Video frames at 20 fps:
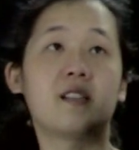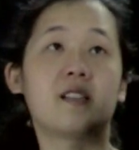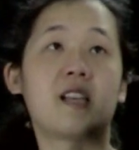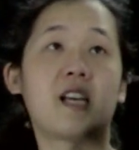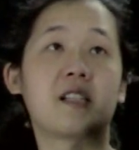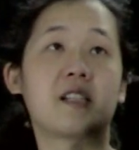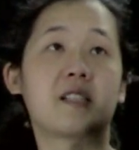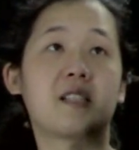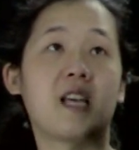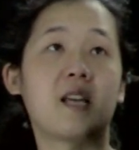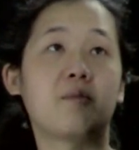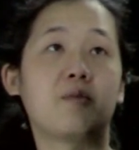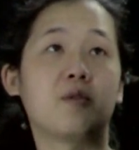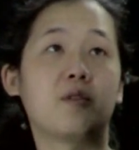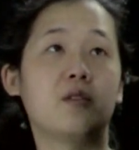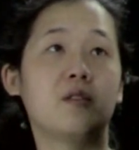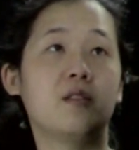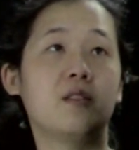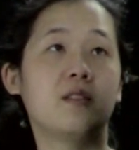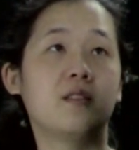
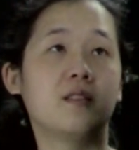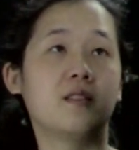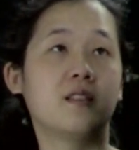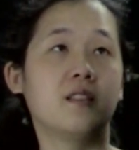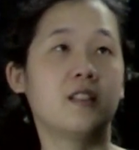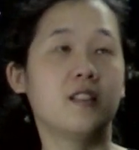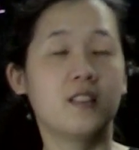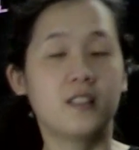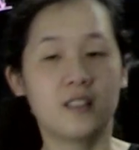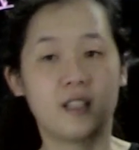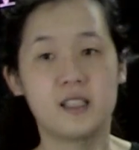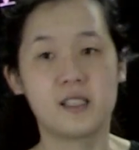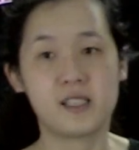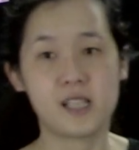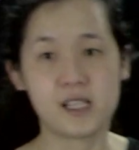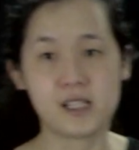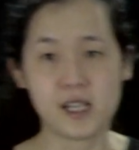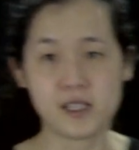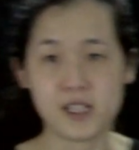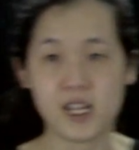example, let's say
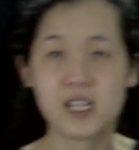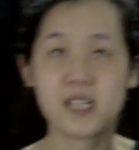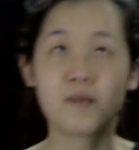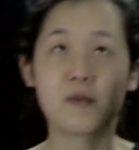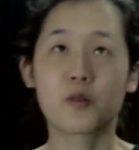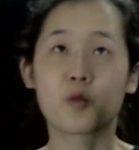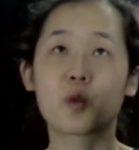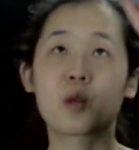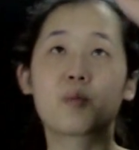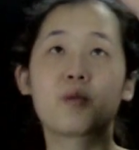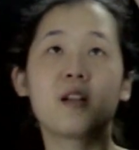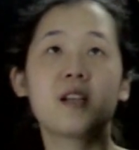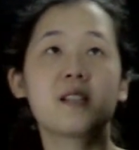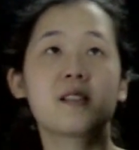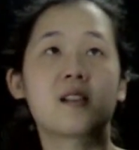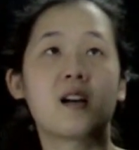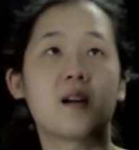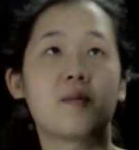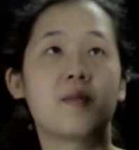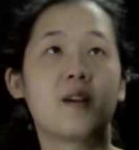titanium 3 plus
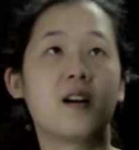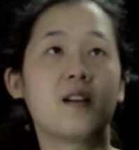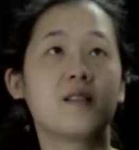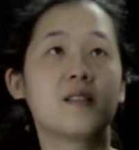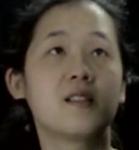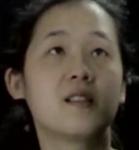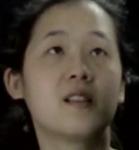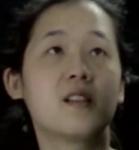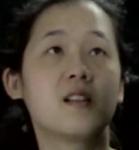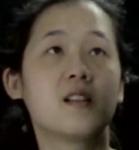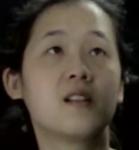compounds.